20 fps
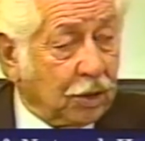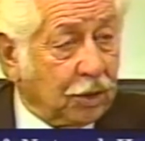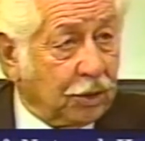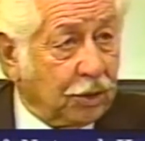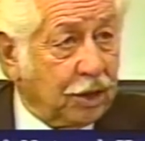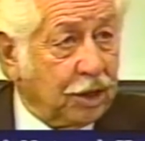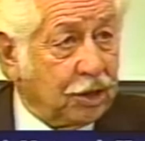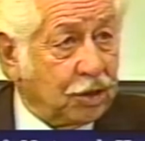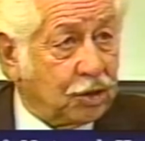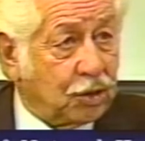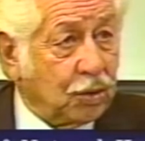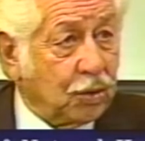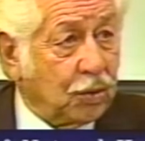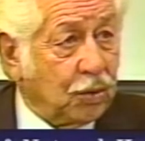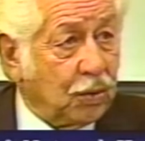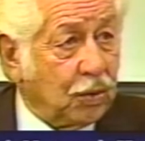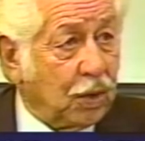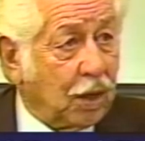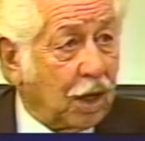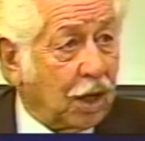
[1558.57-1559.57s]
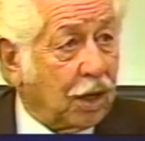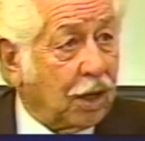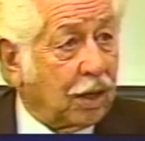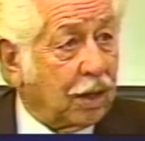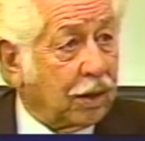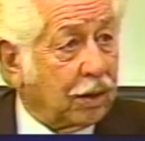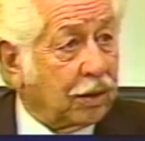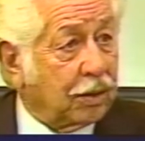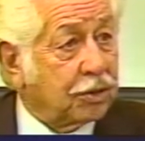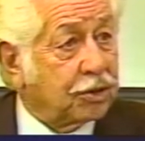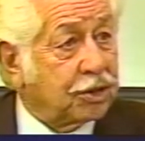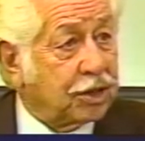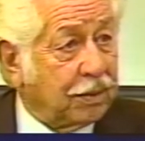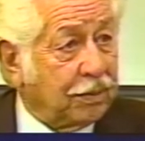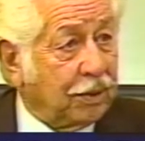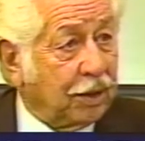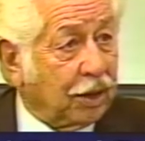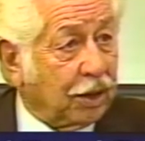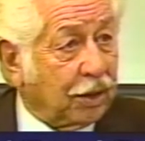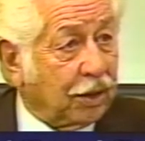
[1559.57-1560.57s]
These two are
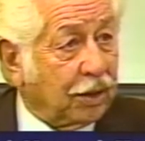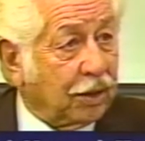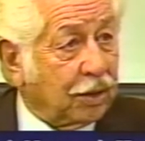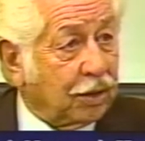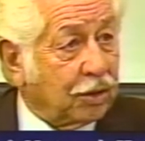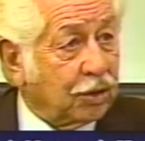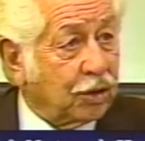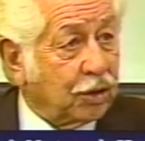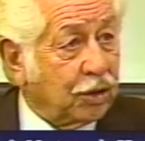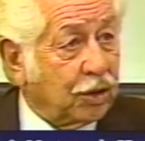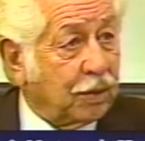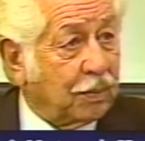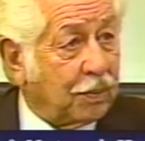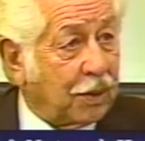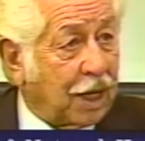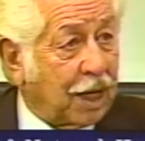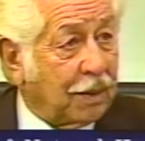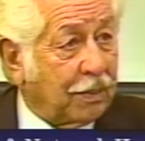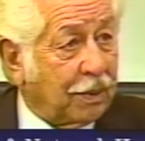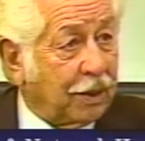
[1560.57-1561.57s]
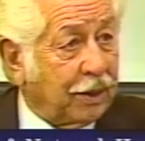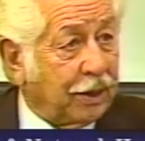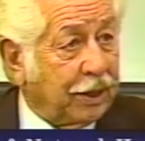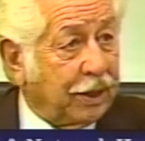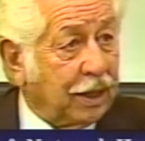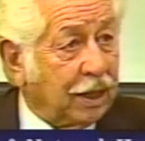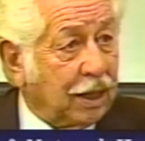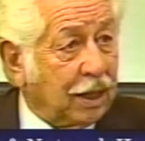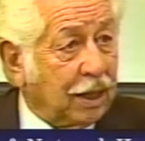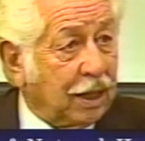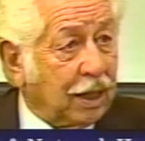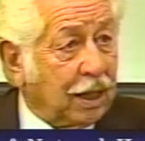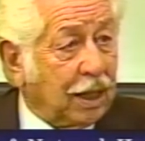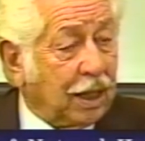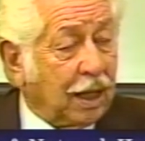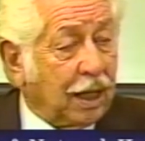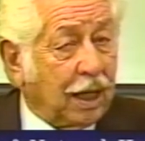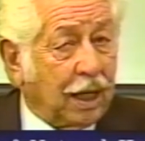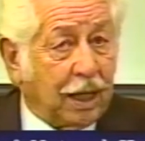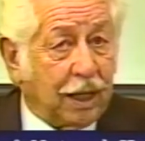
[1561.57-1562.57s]
similar to your barberry,
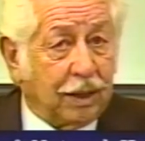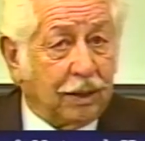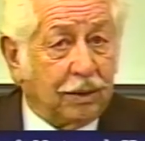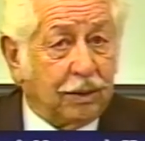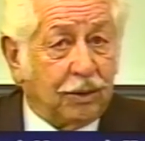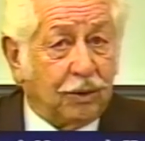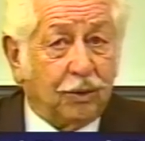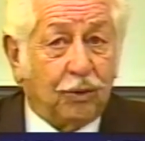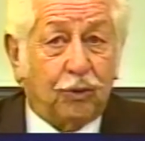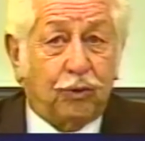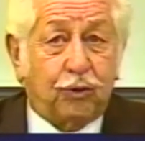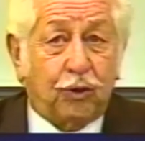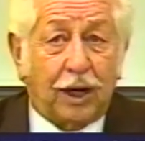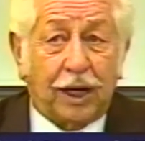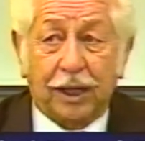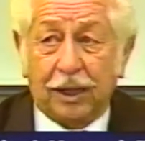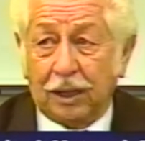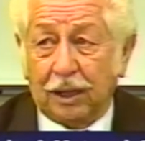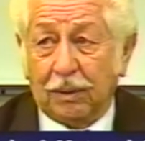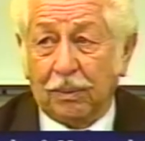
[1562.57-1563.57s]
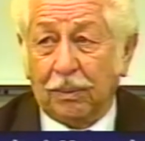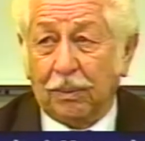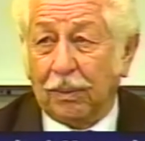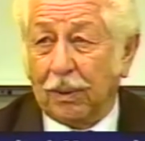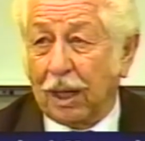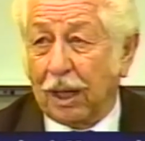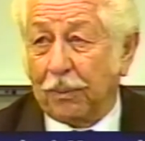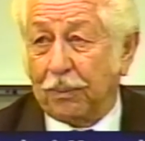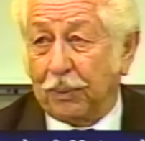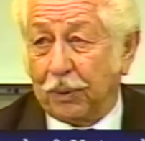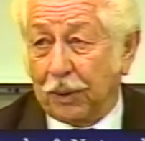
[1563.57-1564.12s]
and you find them up